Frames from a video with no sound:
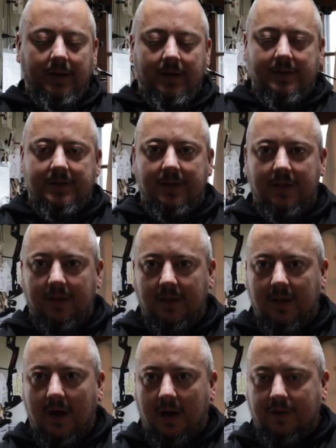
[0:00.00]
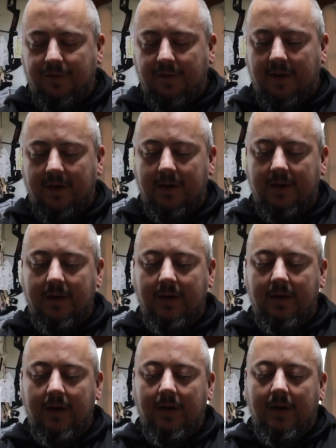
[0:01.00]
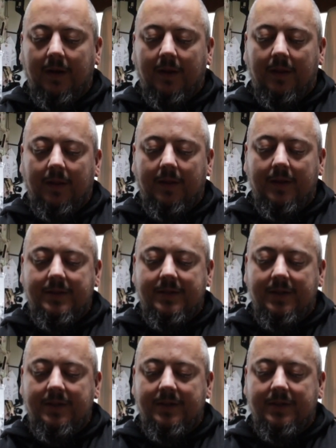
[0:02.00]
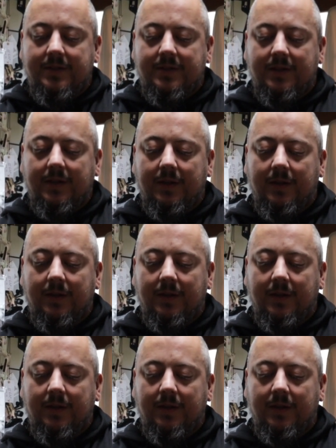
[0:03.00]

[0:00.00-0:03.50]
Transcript: is knock fit. This is,